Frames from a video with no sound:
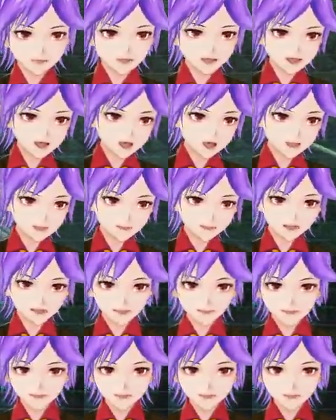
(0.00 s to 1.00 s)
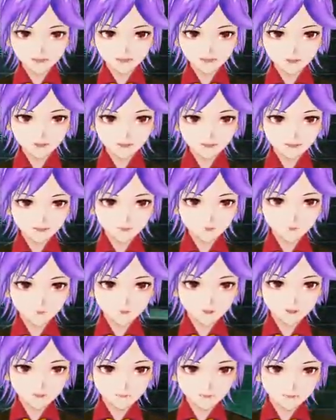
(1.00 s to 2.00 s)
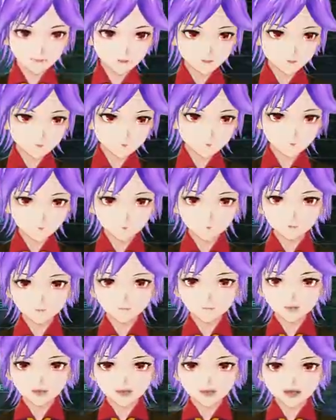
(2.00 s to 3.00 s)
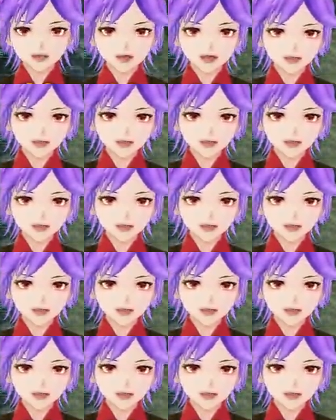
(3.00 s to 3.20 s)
Then right here you deal with two uh,